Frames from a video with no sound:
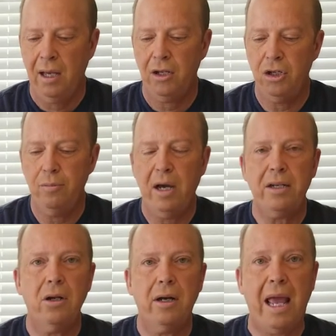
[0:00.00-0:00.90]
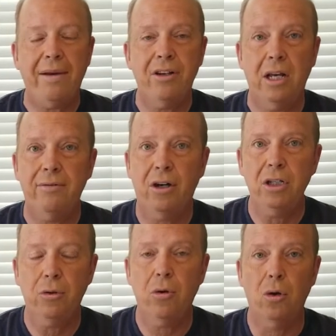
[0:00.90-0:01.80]
you might not have enough on
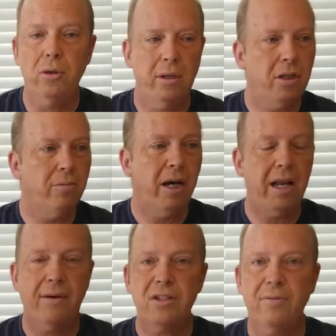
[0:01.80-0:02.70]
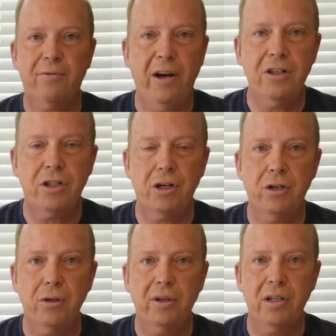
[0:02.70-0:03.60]
your own. You might have some friends that are
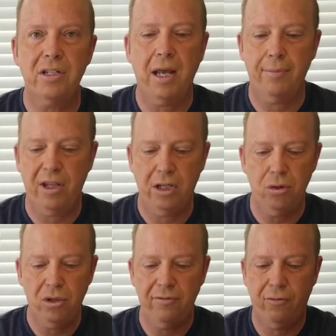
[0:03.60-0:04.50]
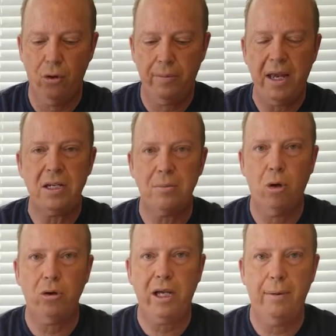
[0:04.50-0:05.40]
doing the same thing. You could form a
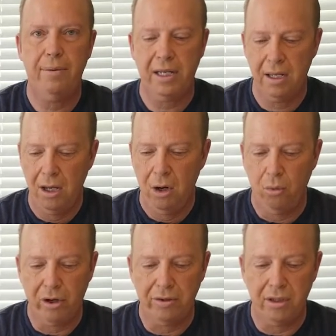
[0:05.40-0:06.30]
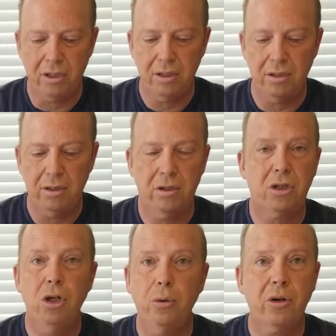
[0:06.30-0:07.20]
small company where the
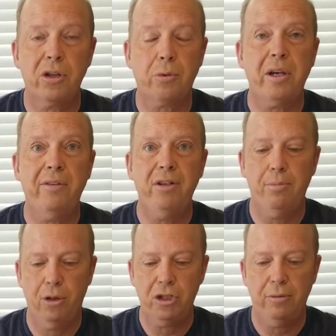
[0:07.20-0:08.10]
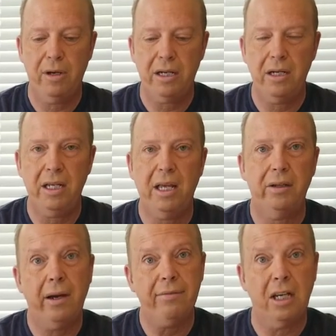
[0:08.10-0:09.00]
2 or 3 of you put your money
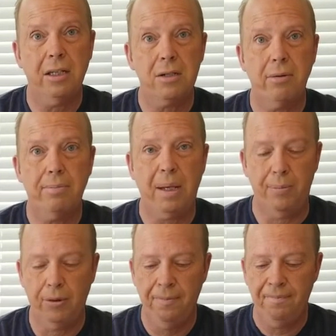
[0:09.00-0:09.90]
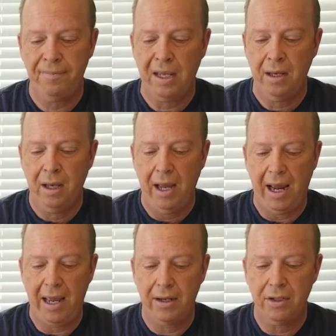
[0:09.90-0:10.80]
together. I've done this with people.
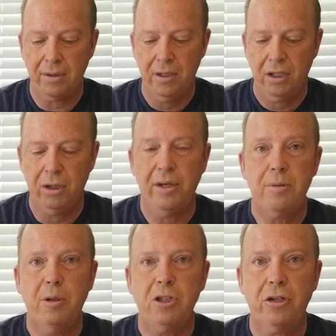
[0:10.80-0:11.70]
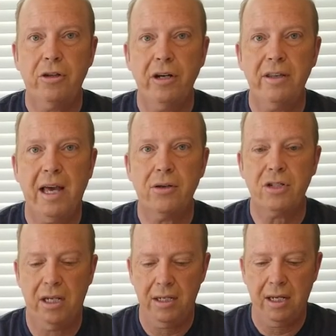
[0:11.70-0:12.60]
And you each put your
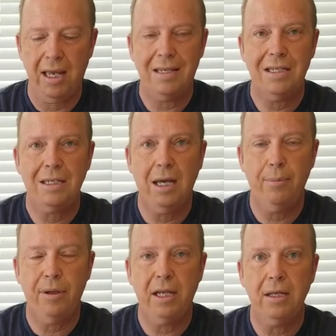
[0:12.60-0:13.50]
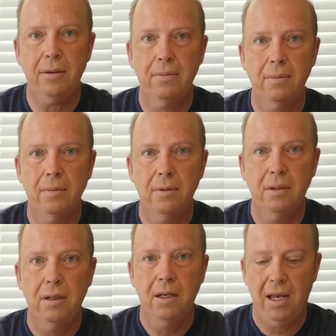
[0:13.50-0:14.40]
$30,000 in. It's a company.
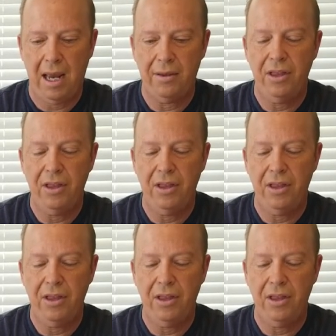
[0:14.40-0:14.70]
And